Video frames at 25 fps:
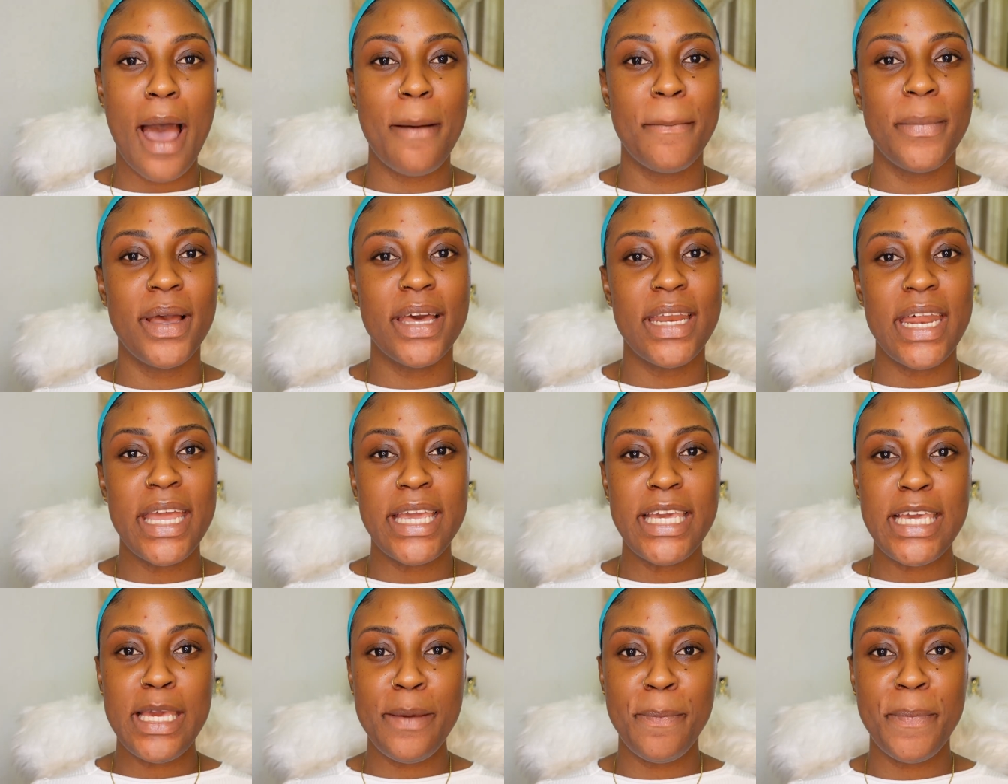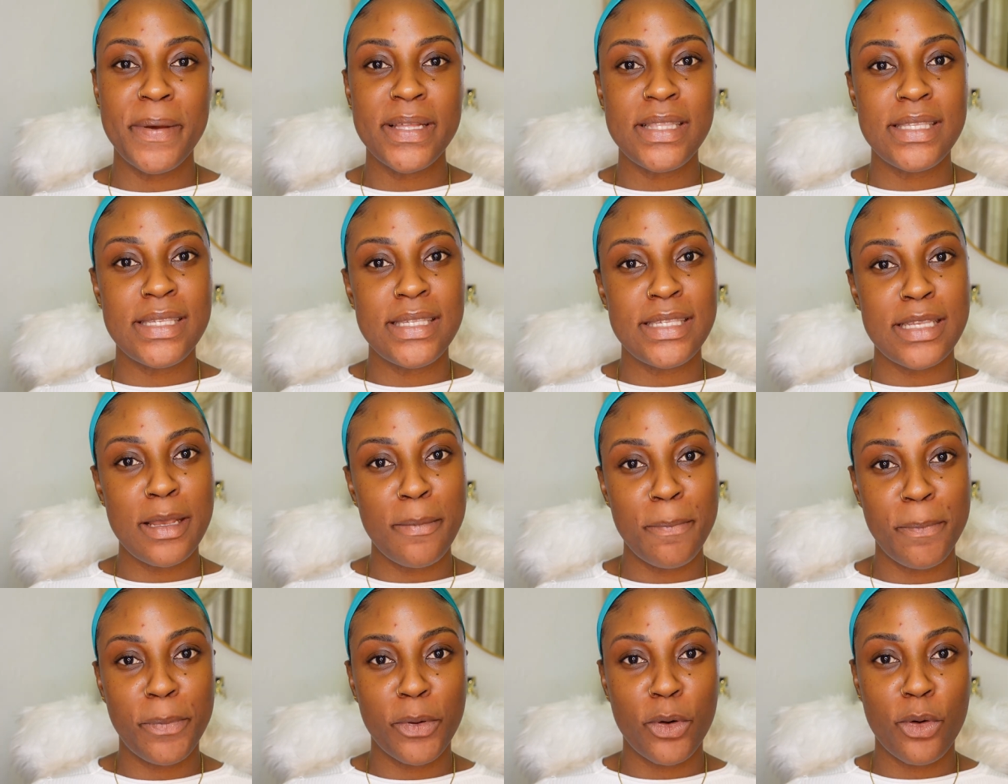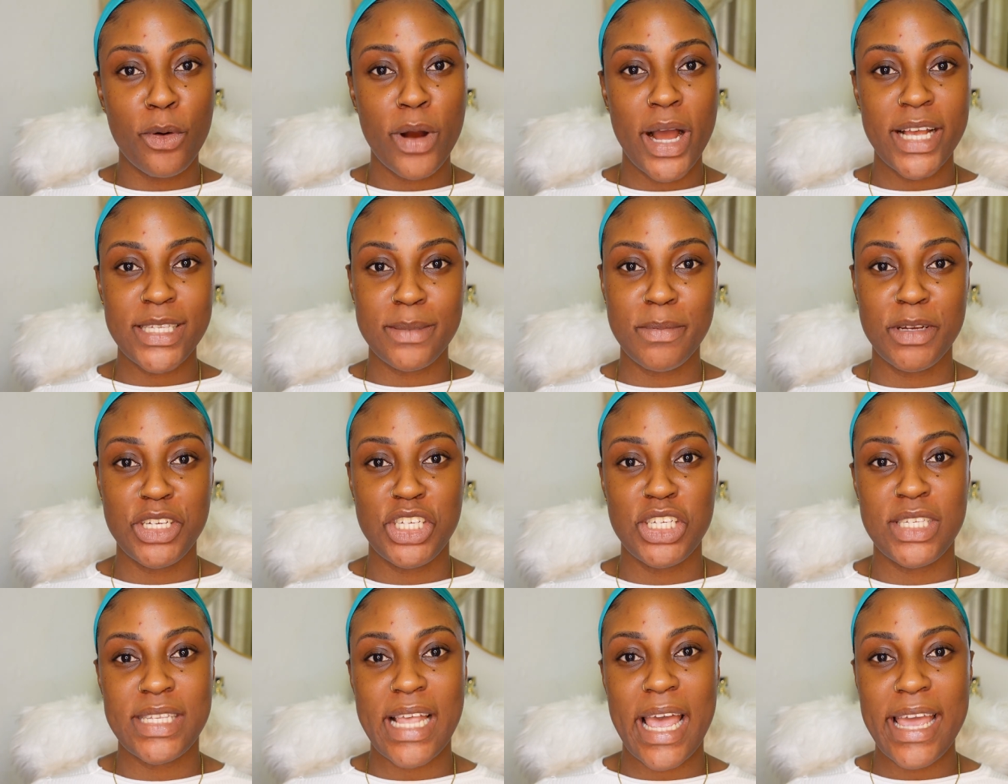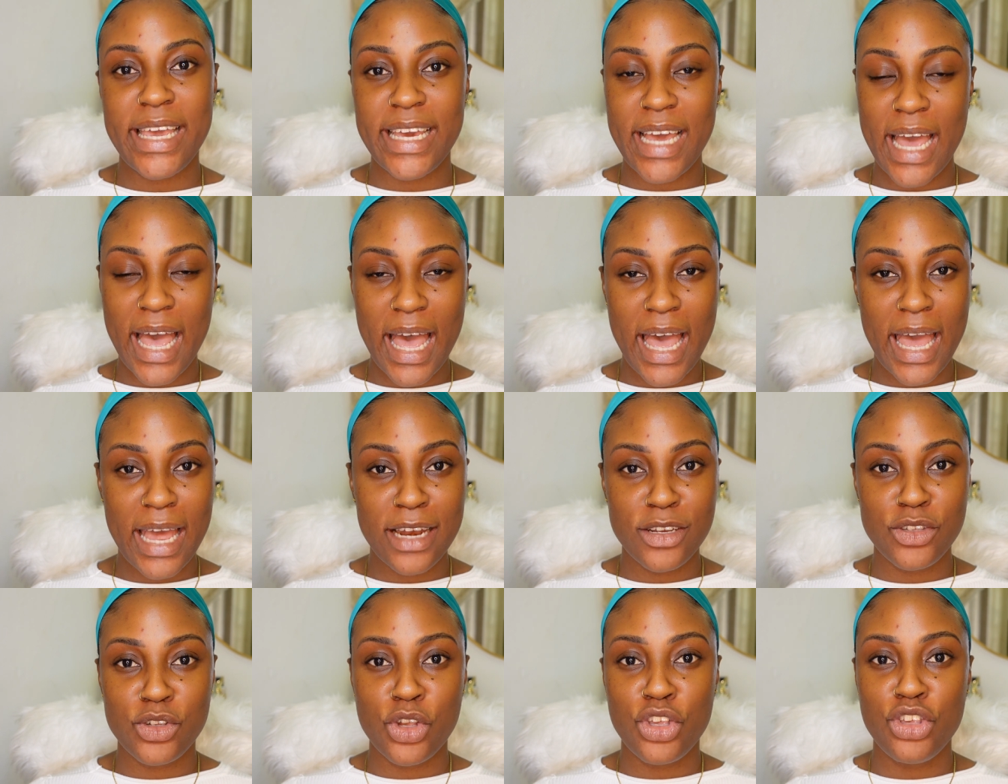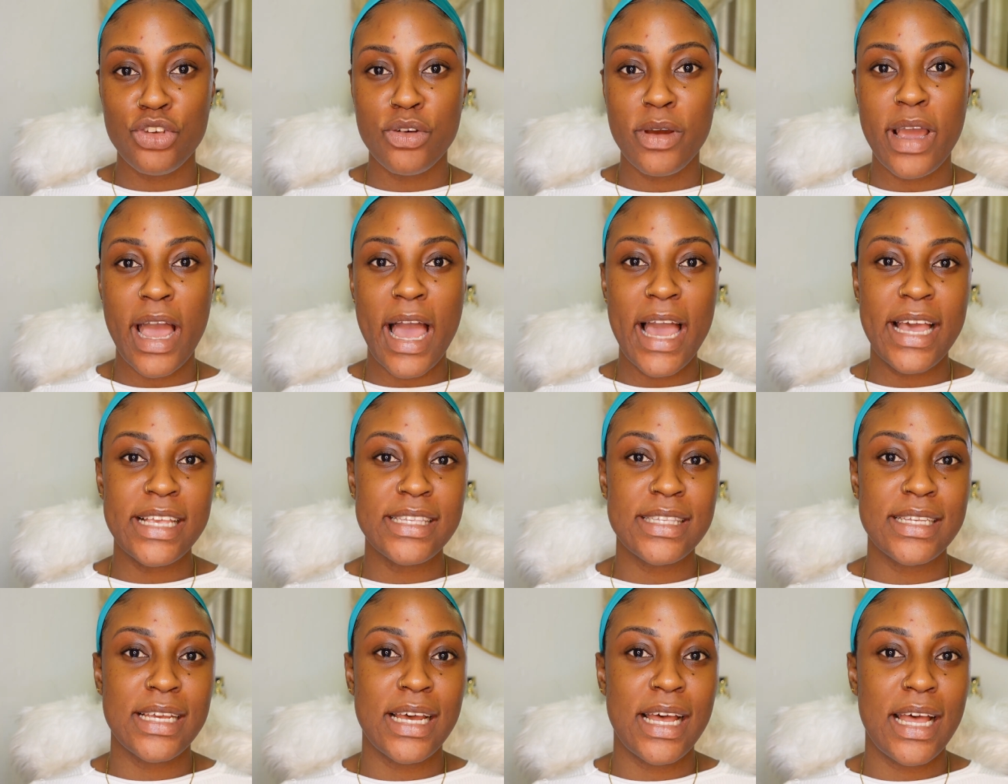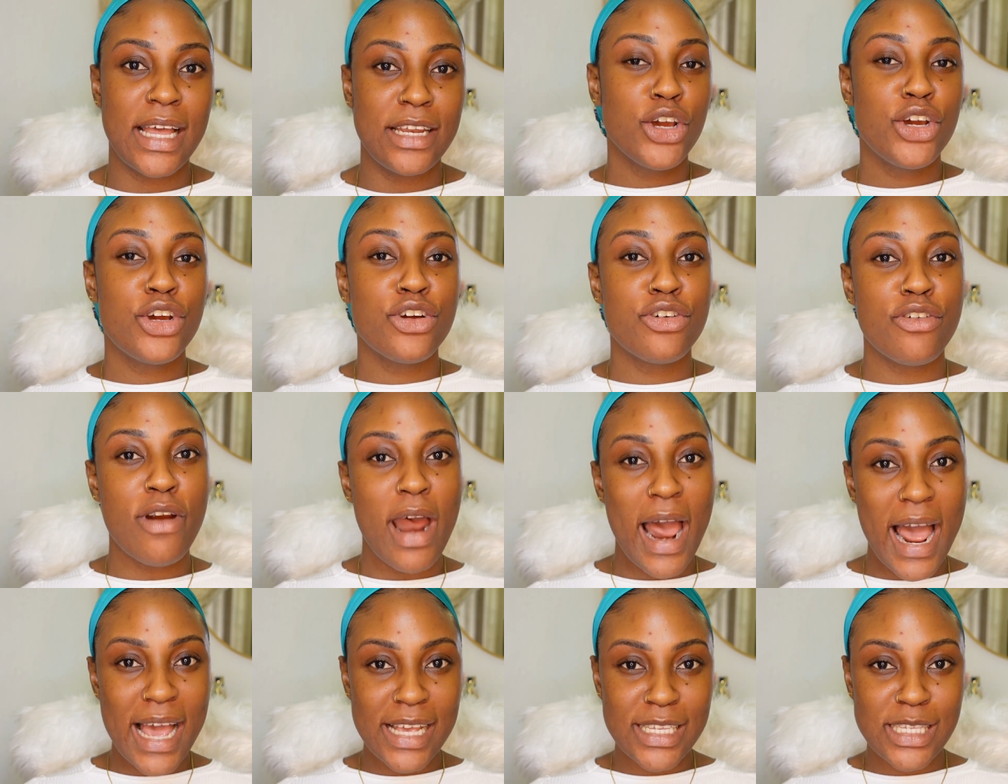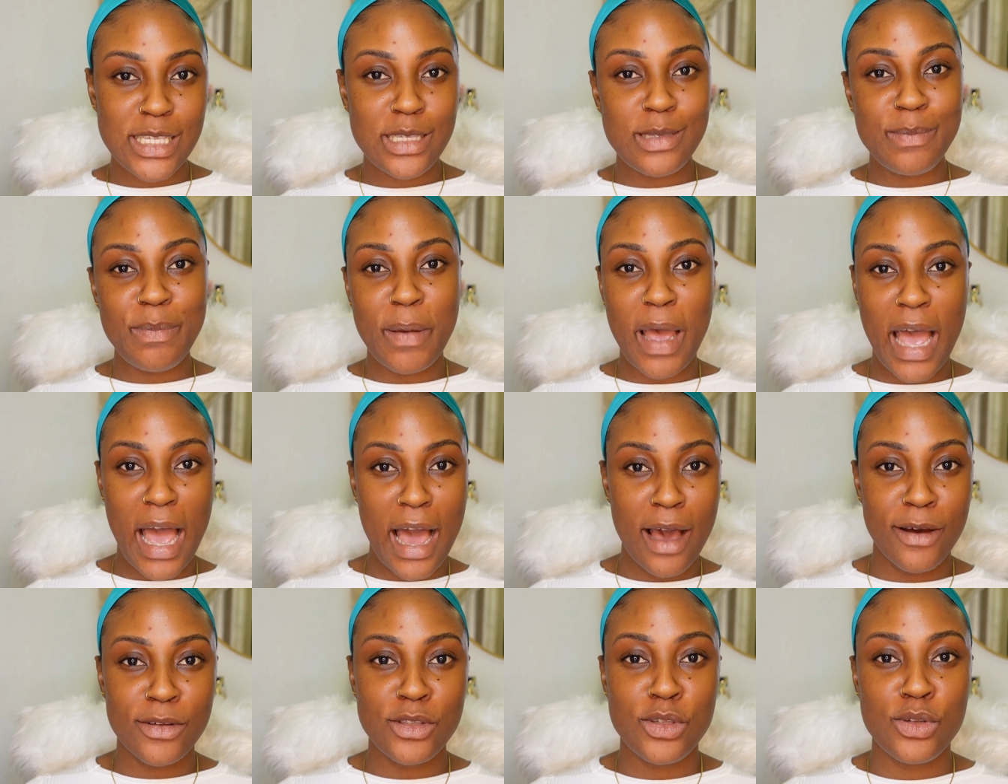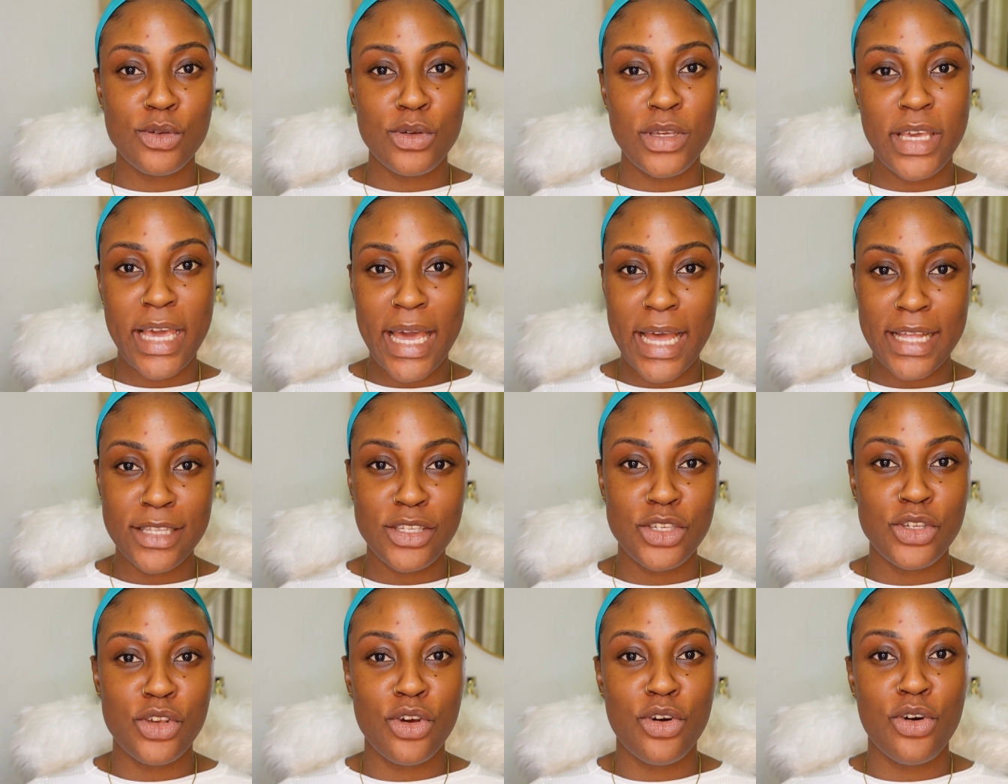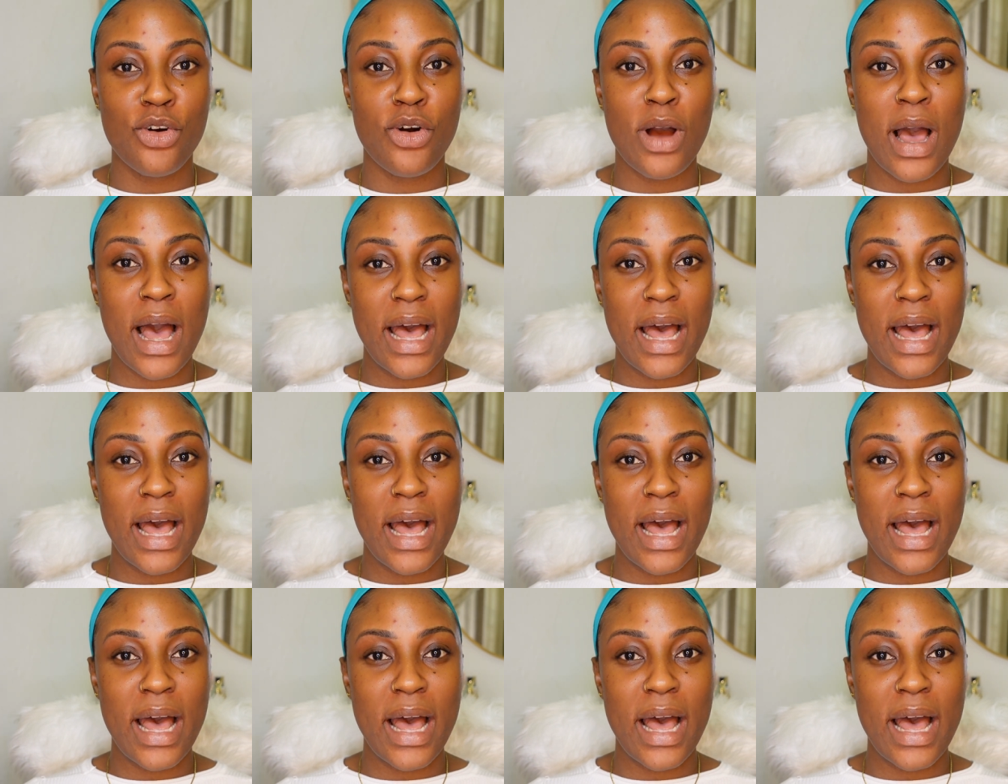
I'm going to keep it simple as much as I can so you guys can grasp how to get your